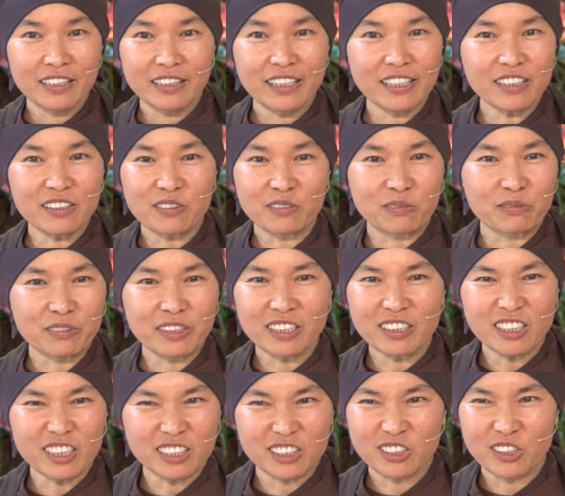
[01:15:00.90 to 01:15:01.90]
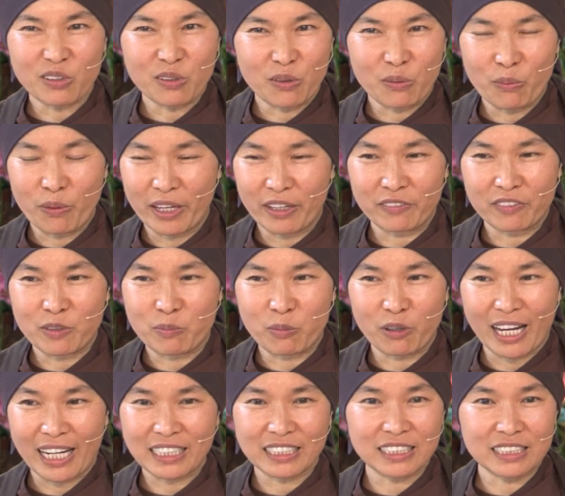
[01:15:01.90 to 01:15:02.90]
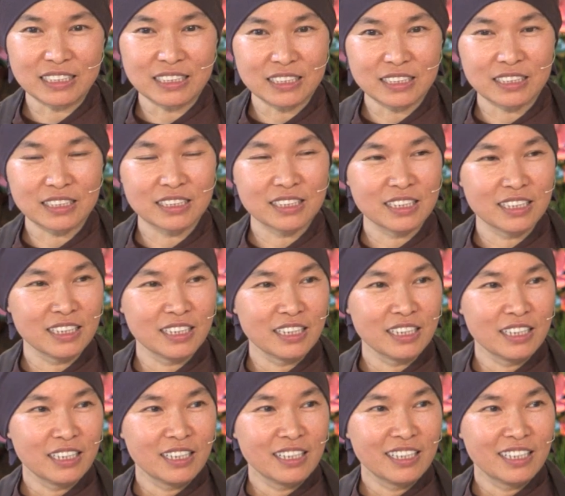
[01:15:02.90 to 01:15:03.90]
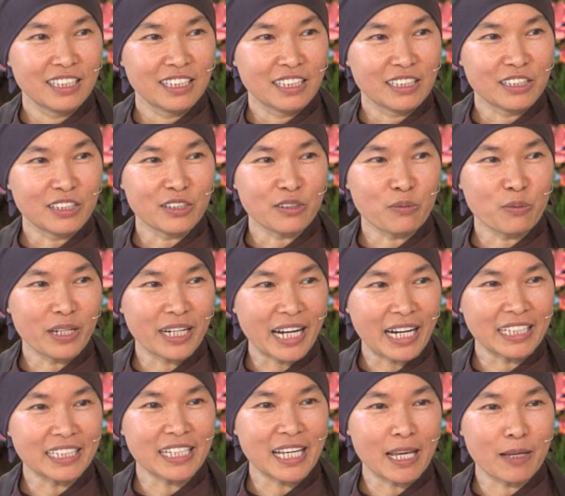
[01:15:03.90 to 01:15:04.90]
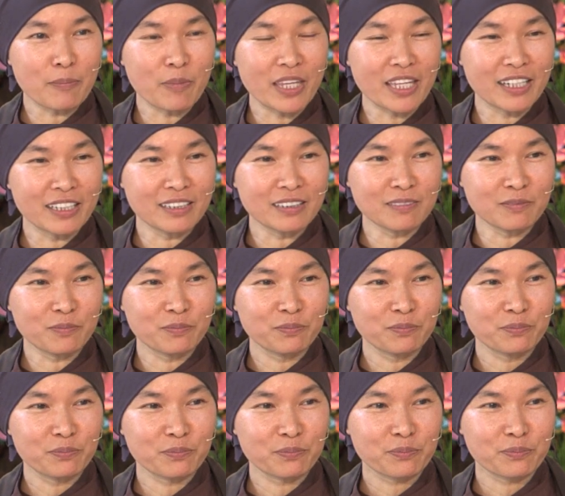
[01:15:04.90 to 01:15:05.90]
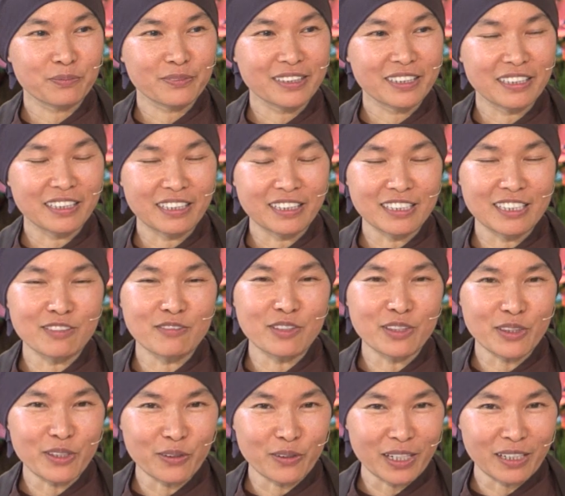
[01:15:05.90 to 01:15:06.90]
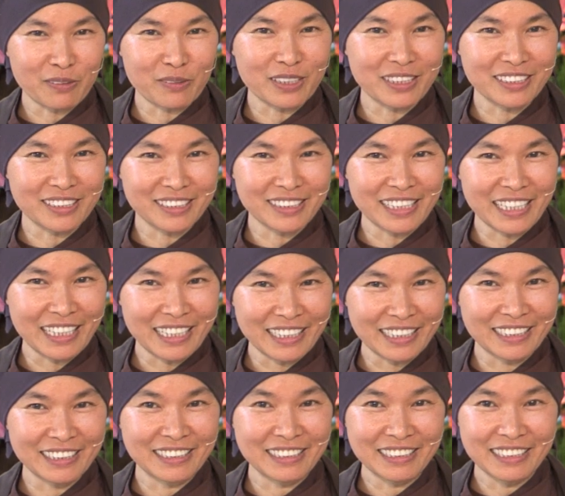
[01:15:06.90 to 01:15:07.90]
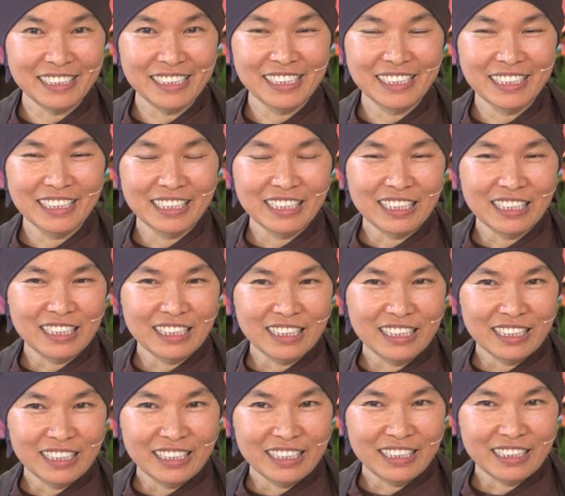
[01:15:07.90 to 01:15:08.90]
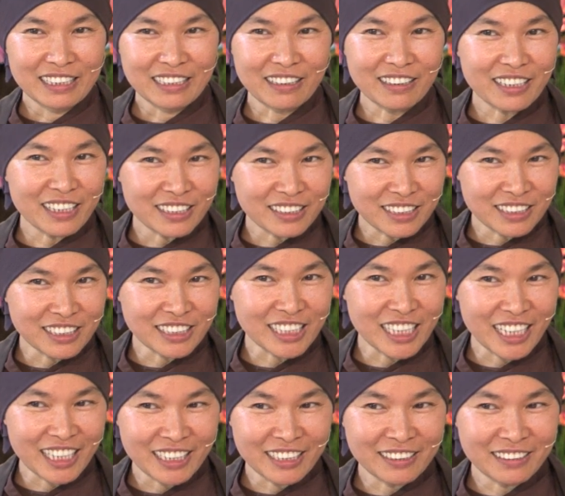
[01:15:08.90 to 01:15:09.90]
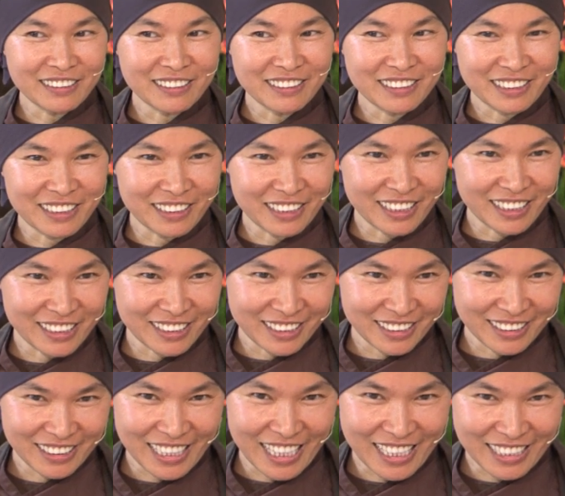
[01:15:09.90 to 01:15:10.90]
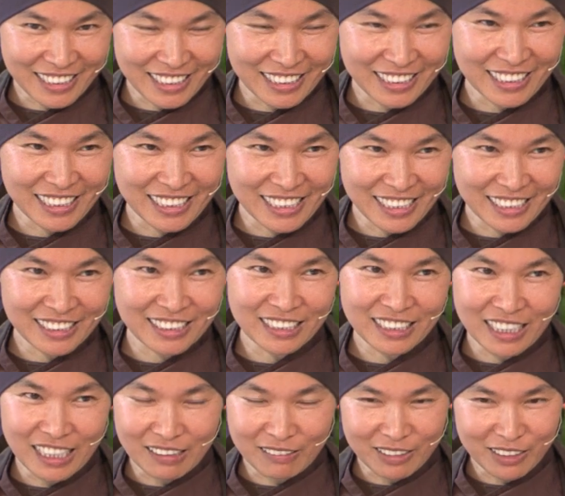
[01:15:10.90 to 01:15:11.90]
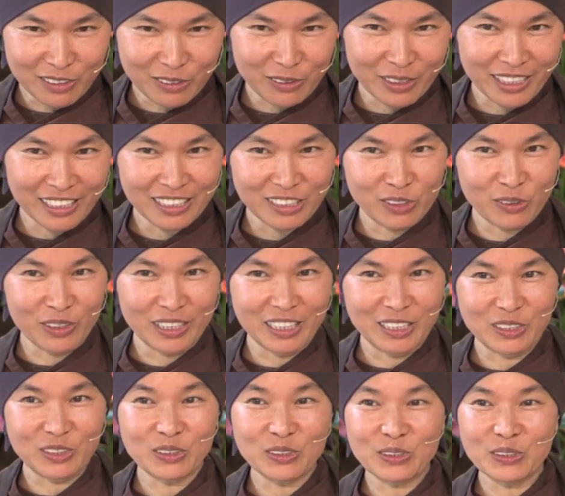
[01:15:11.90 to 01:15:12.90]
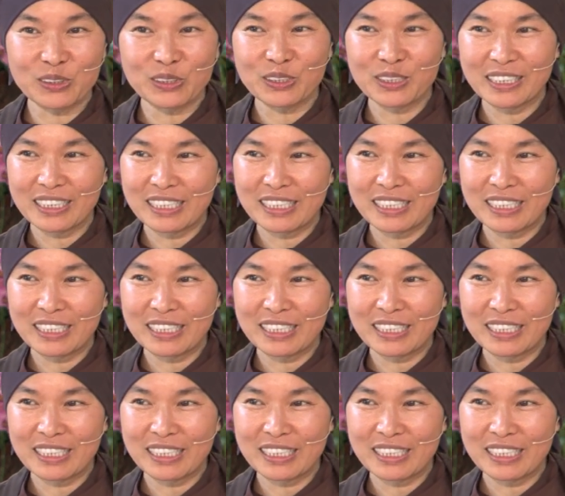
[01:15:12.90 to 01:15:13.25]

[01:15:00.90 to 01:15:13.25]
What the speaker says: They're not so aware of the practice. You know, when I came here, even though I was here not as a child, not as a teenager, I was already 22,